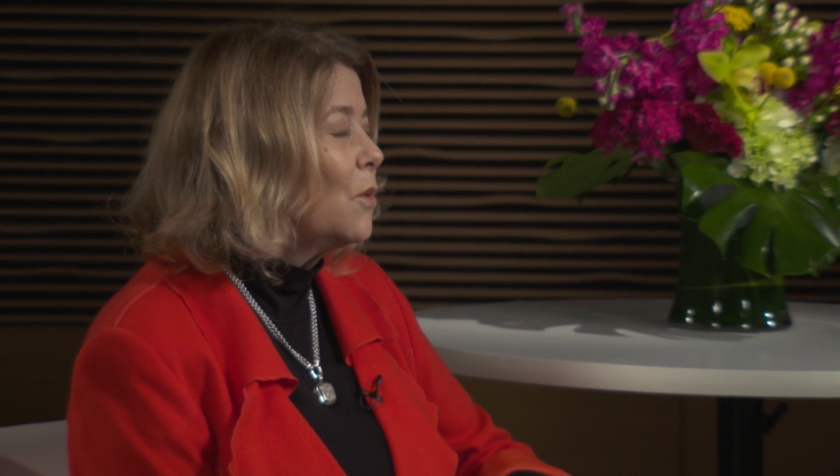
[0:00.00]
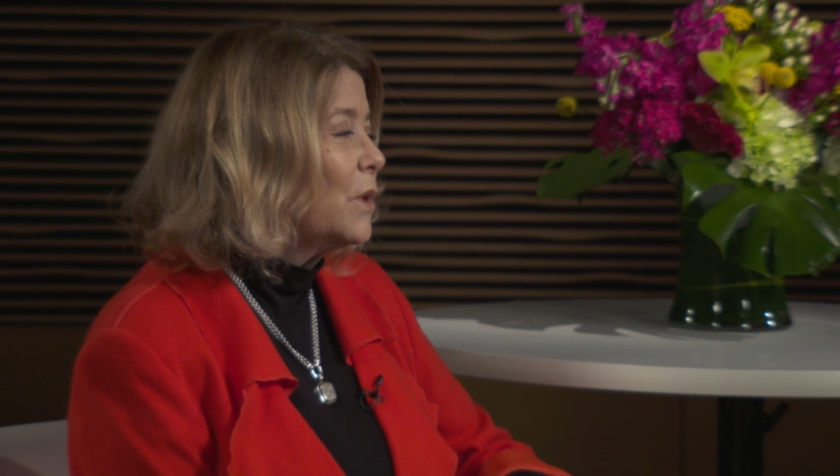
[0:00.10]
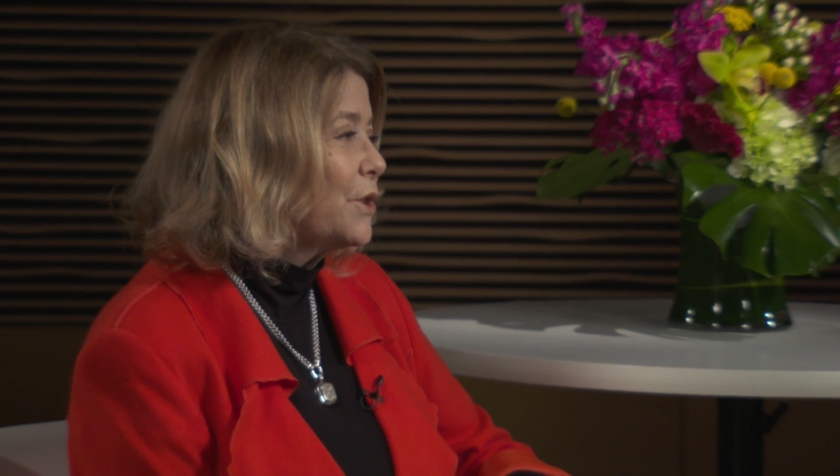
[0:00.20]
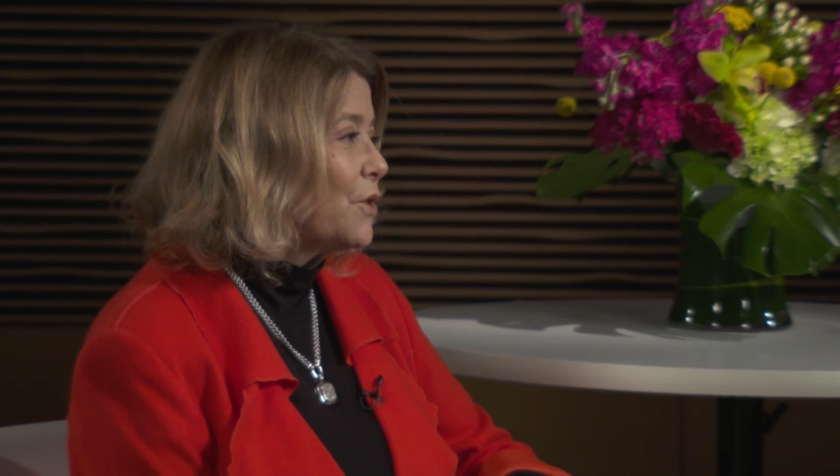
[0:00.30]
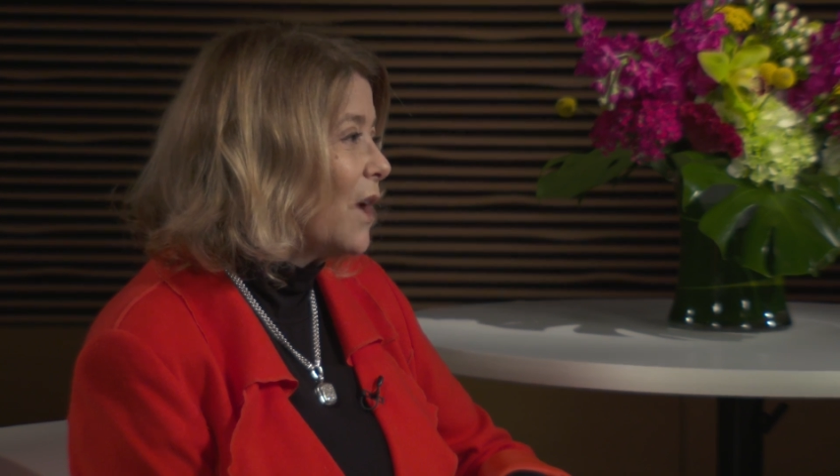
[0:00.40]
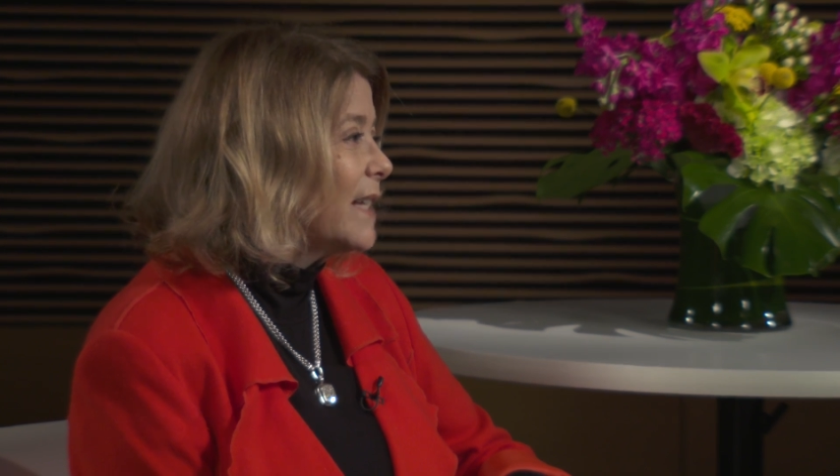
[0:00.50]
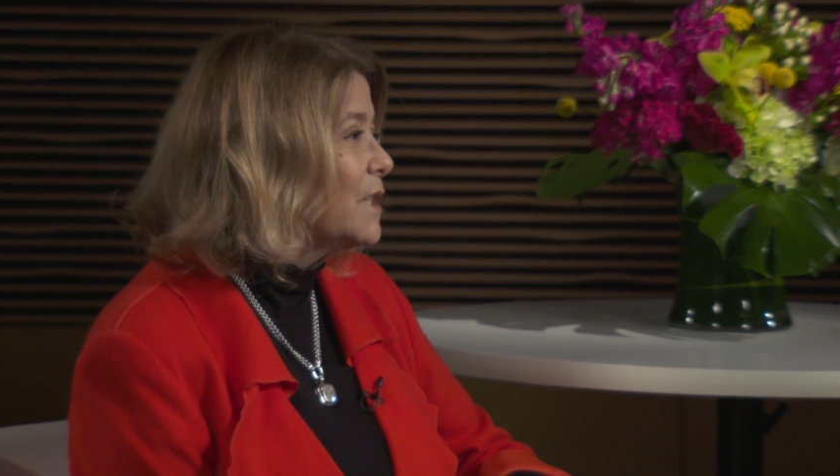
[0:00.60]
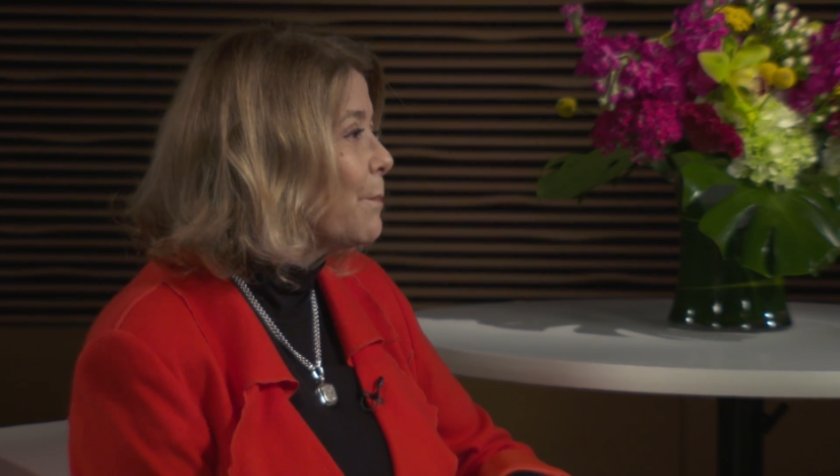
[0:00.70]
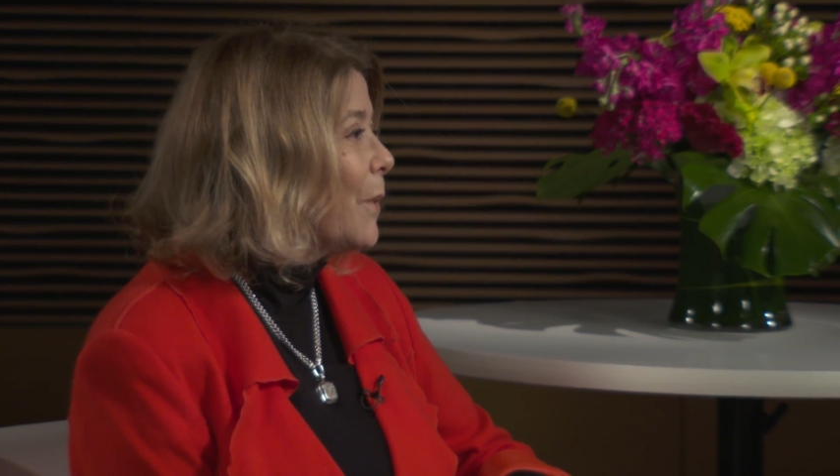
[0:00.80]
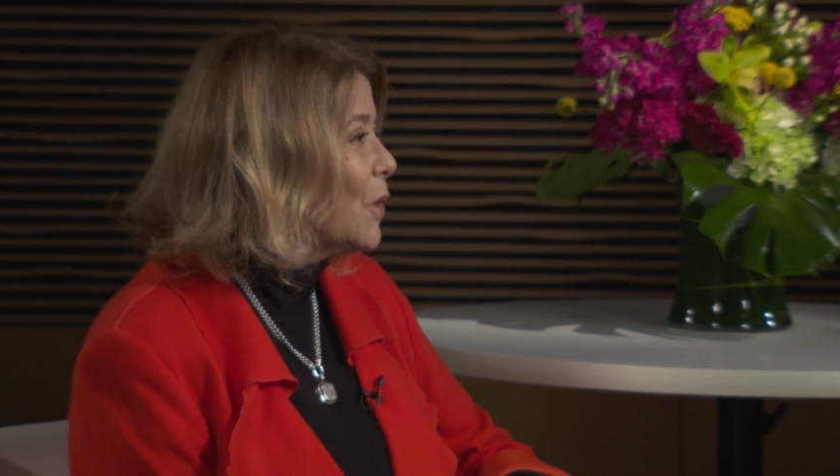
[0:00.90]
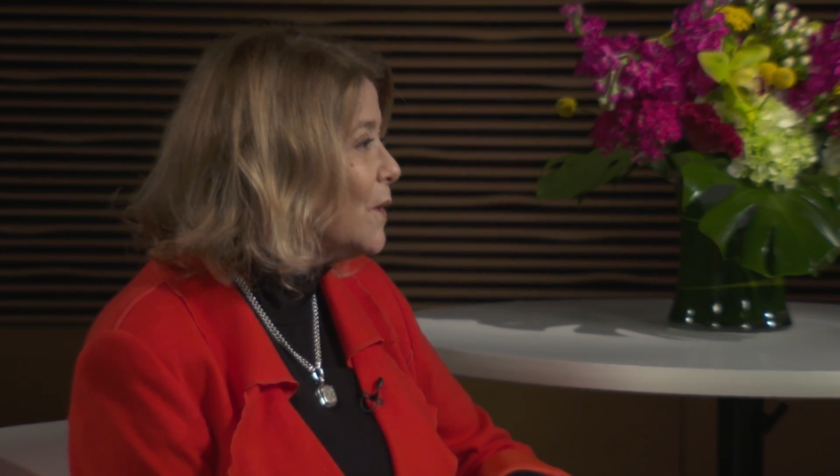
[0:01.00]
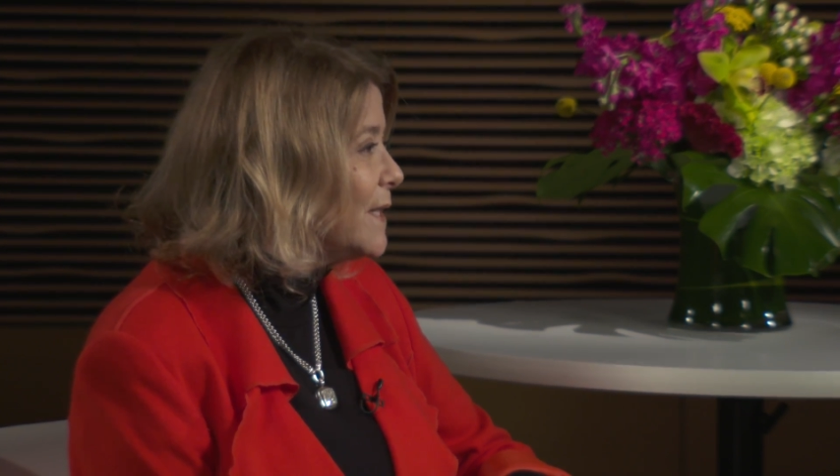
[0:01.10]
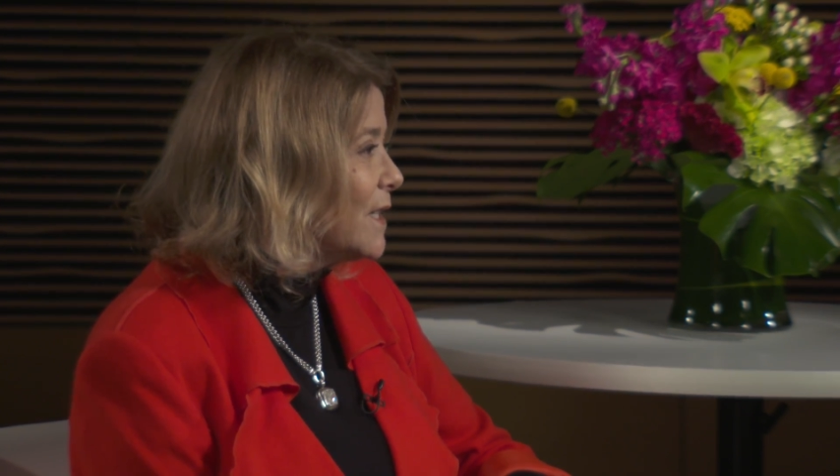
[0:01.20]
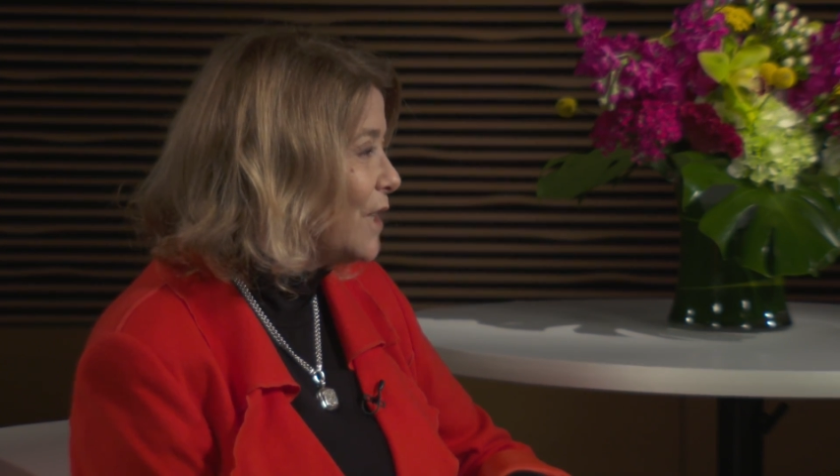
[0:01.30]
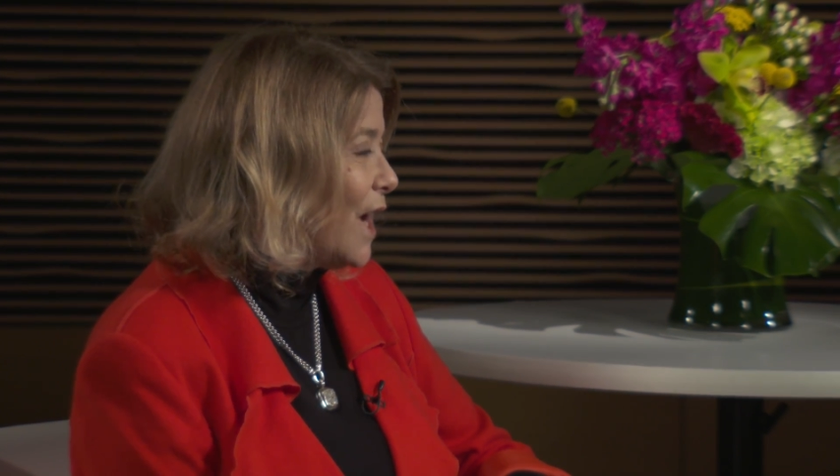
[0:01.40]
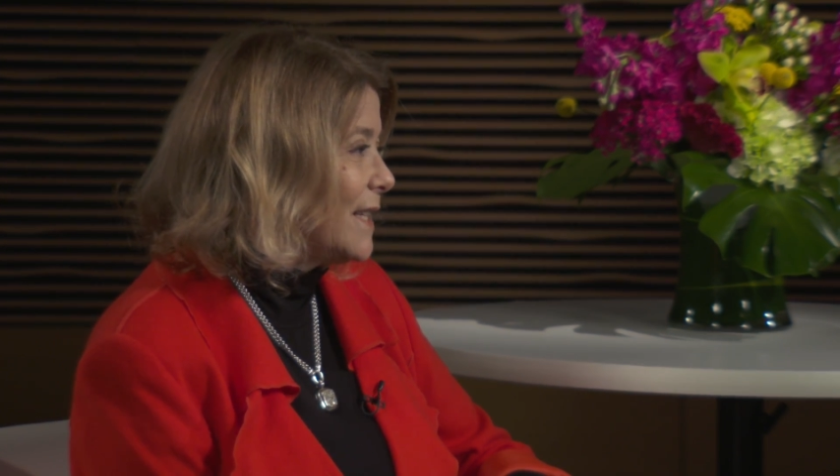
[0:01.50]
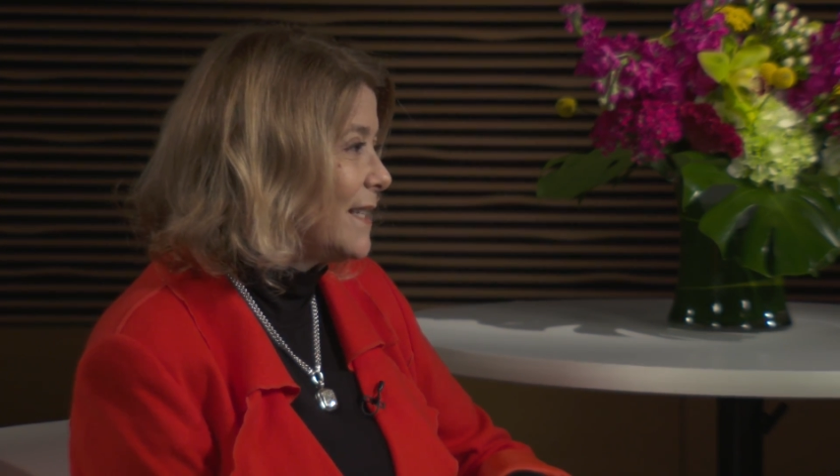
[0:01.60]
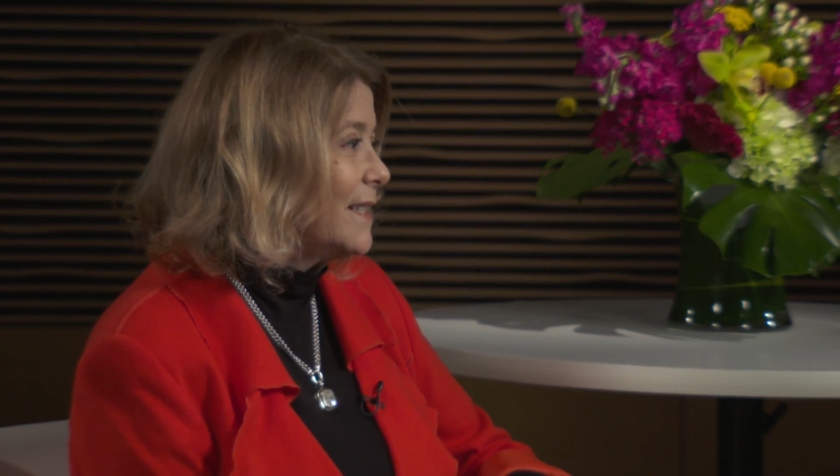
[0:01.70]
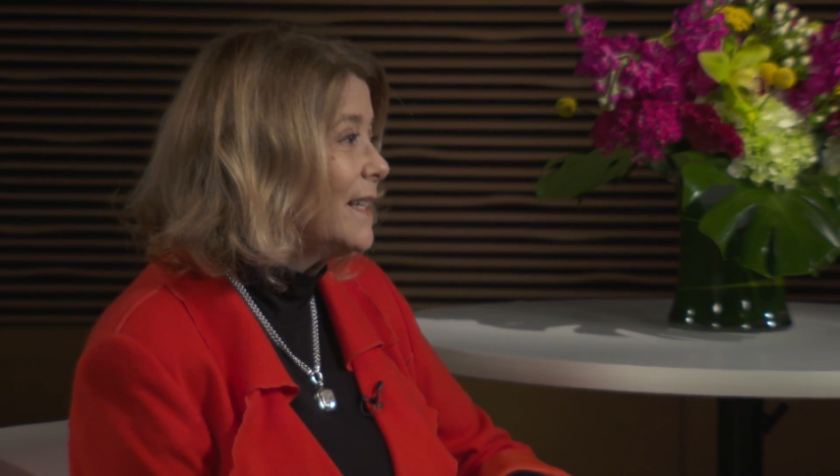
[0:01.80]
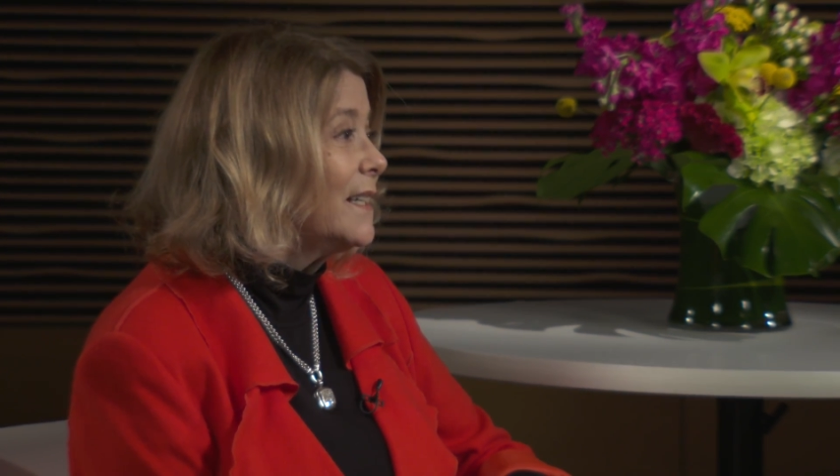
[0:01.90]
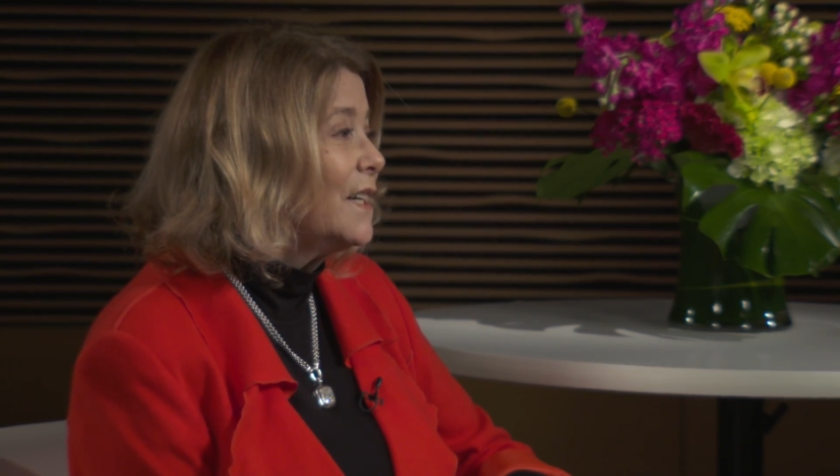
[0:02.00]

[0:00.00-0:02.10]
we're trying to personalize it